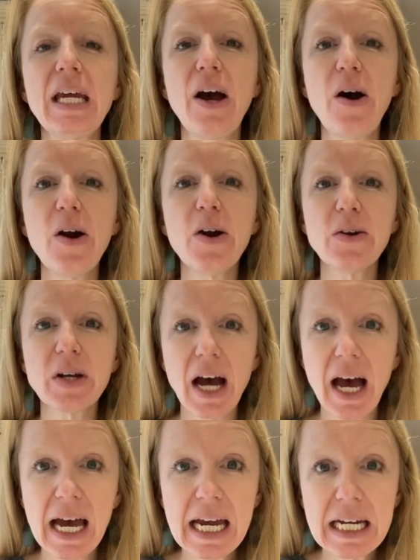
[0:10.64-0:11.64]
Our
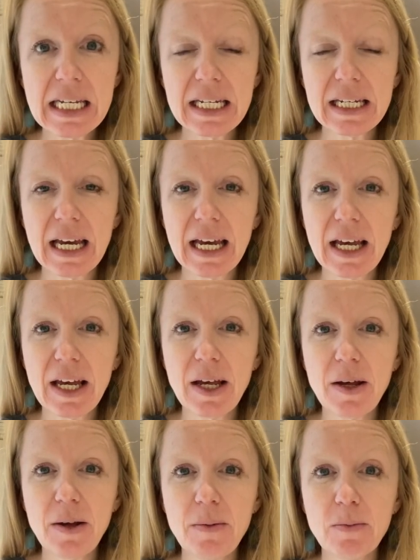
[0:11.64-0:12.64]
guide
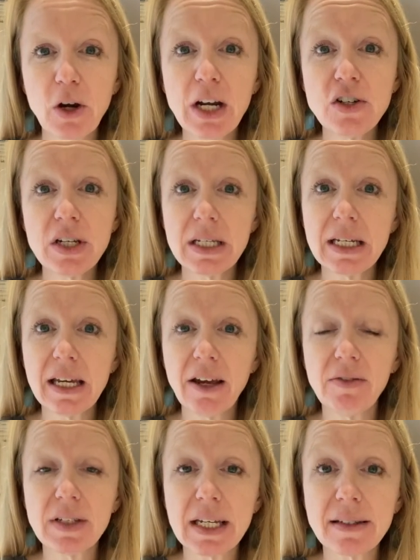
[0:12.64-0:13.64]
um, graciously
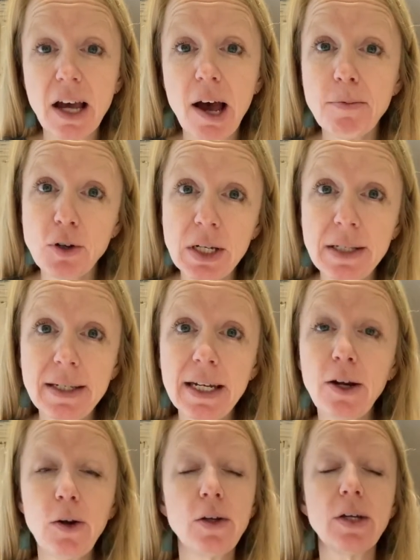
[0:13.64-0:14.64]
gives us options
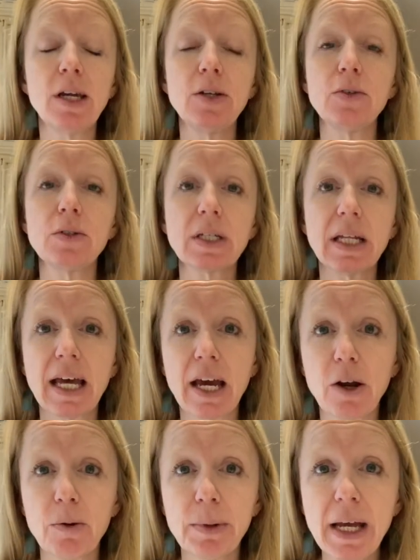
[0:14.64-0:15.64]
here. You can use clay
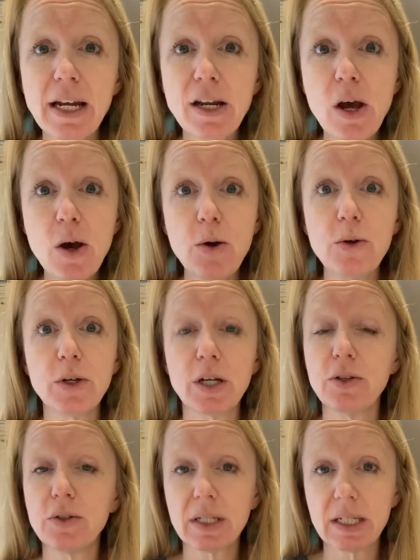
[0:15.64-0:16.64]
or Play-Doh, you can
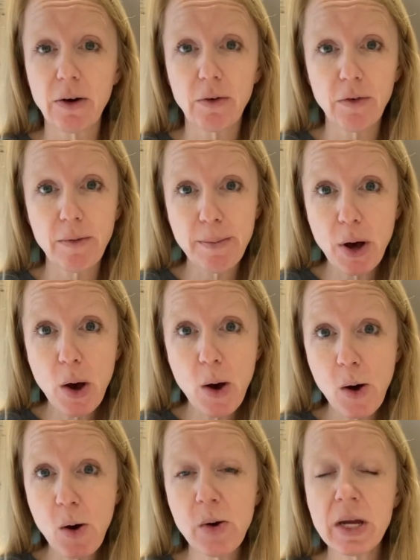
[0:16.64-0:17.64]
use a styrofoam
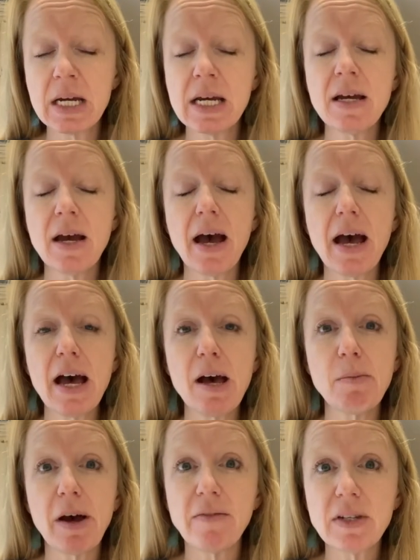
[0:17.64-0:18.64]
ball.
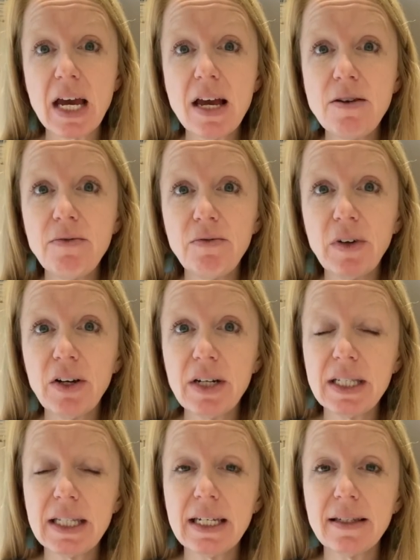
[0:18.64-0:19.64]
Um, I've done
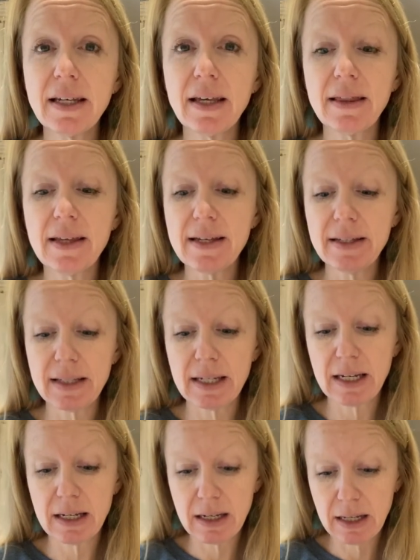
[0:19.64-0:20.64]
various things like this
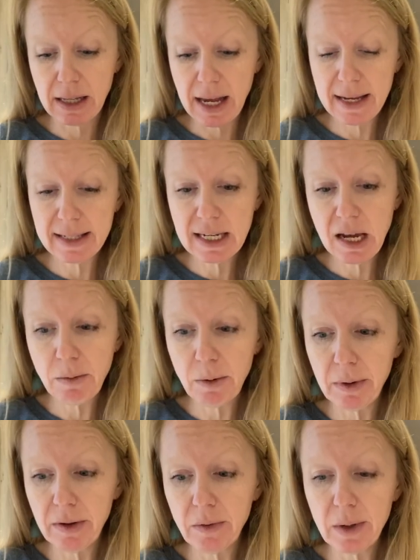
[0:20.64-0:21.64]
and last time I
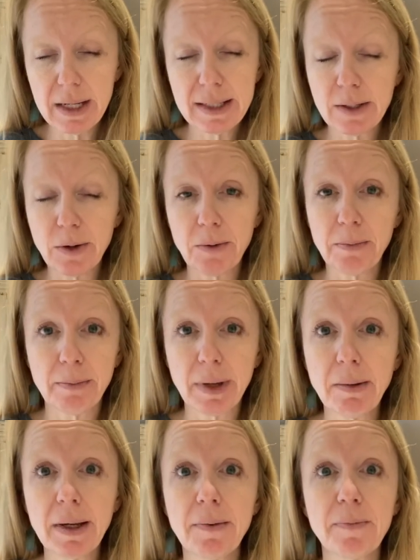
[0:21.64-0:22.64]
believe was, or
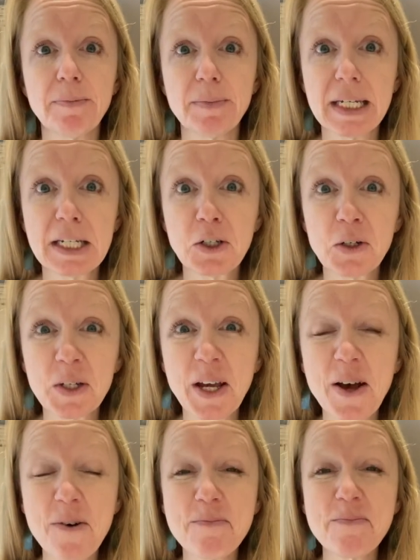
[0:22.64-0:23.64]
maybe six years
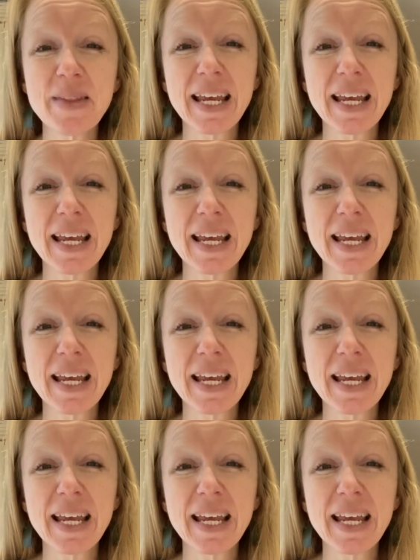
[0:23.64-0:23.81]
ago,